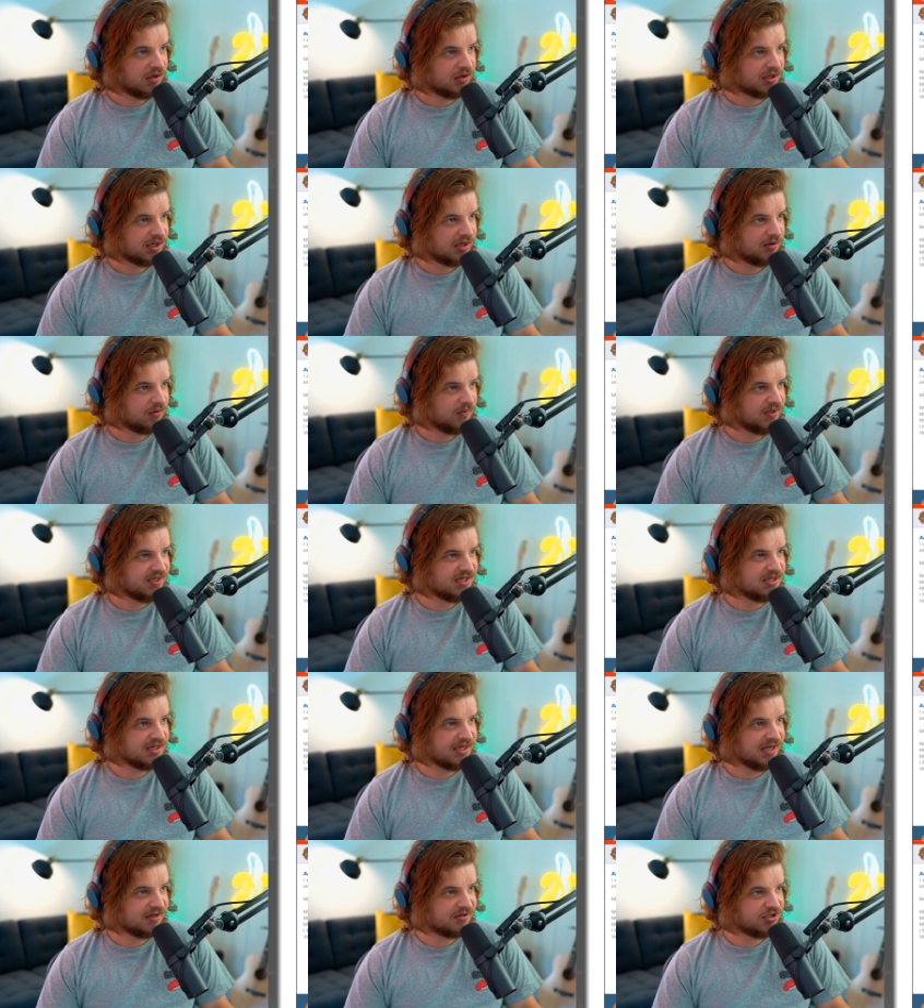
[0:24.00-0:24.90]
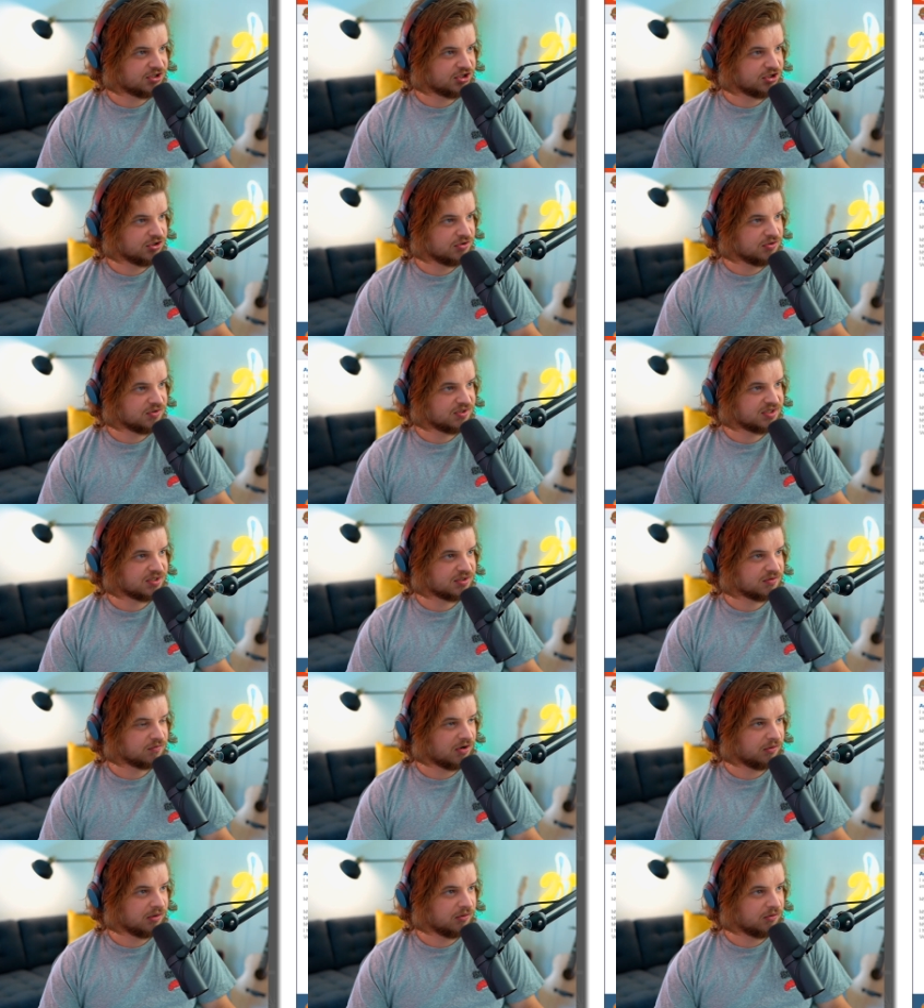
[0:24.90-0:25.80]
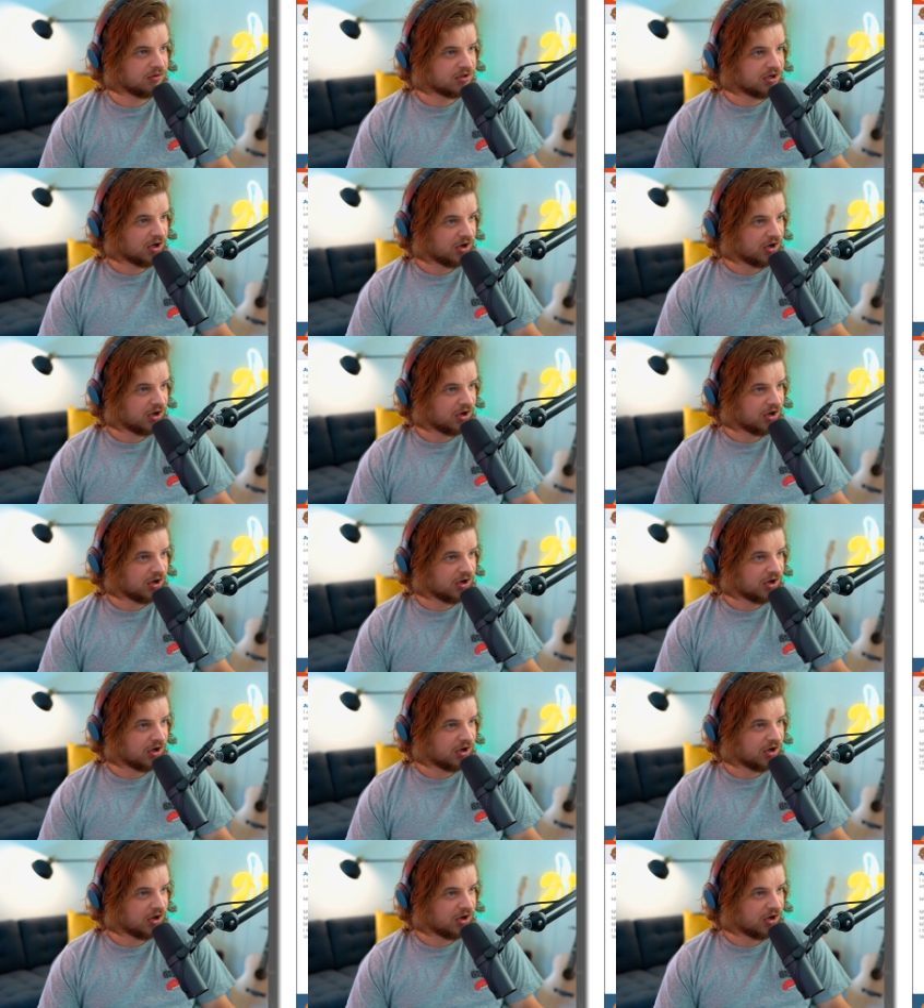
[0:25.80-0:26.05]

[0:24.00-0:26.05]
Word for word: Okay, we didn't get to choose what we were